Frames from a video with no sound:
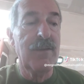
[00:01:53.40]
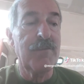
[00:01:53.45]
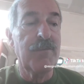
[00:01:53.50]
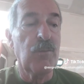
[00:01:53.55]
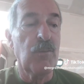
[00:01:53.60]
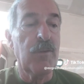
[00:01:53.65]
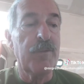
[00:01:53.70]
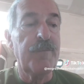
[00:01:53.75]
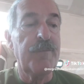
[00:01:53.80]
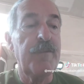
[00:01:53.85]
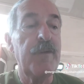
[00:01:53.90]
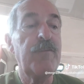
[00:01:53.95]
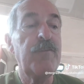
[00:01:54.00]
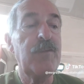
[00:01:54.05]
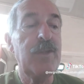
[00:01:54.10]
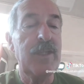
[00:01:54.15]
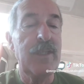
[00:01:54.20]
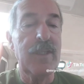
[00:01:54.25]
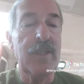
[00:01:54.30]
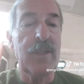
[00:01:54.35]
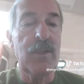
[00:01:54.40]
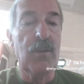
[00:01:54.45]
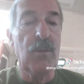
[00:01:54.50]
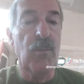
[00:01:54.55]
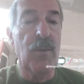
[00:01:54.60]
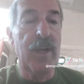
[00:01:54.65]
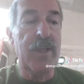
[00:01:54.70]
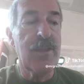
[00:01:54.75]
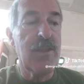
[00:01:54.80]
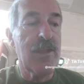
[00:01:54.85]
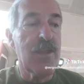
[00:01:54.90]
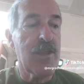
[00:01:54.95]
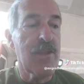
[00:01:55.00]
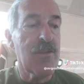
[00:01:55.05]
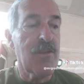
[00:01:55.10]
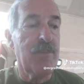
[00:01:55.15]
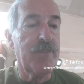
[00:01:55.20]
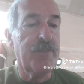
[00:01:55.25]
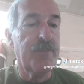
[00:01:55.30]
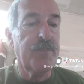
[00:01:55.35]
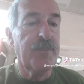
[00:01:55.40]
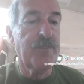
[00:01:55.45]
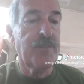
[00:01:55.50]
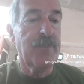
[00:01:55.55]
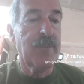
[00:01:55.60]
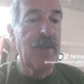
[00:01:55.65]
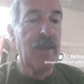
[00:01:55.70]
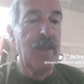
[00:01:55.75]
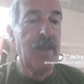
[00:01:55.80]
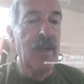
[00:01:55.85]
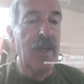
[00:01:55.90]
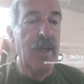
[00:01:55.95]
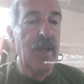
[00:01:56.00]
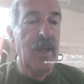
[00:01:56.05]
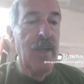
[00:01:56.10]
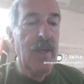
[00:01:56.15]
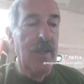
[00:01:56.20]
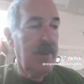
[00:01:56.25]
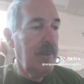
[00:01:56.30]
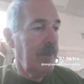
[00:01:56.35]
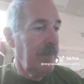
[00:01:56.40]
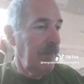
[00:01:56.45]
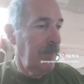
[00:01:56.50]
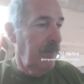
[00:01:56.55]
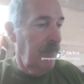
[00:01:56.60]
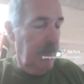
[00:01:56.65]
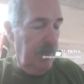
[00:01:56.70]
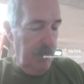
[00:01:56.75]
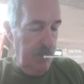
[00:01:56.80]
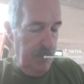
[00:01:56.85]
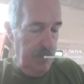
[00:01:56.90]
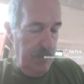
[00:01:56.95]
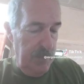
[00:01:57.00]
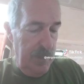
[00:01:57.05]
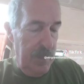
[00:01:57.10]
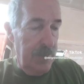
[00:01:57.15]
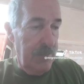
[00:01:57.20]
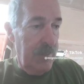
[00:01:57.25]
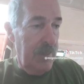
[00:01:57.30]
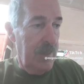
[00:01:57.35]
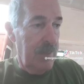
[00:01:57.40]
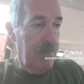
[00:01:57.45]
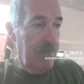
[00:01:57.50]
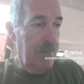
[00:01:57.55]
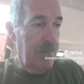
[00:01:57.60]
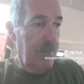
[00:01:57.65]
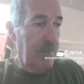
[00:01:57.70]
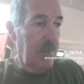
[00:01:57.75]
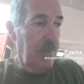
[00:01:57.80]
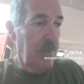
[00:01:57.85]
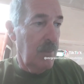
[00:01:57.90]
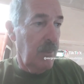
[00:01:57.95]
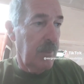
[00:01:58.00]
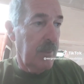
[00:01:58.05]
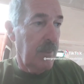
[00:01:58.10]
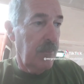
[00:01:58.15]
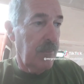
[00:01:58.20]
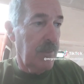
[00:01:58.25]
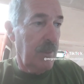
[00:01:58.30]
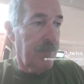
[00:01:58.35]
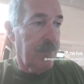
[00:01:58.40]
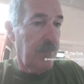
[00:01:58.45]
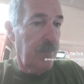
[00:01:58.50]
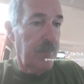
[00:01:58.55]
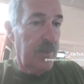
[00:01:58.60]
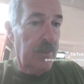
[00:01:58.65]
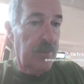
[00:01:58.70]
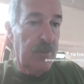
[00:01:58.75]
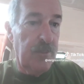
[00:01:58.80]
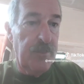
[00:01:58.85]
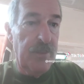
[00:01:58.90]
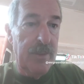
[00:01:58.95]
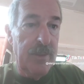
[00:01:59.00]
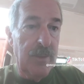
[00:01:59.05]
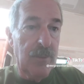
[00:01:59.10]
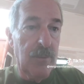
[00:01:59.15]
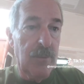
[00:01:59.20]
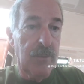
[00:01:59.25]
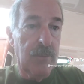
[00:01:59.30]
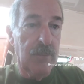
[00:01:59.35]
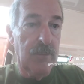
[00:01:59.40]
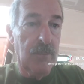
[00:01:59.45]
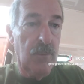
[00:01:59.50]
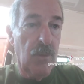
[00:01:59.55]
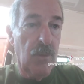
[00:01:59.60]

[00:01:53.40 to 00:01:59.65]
for a 15 kilowatt system. And then, it goes up from there depending on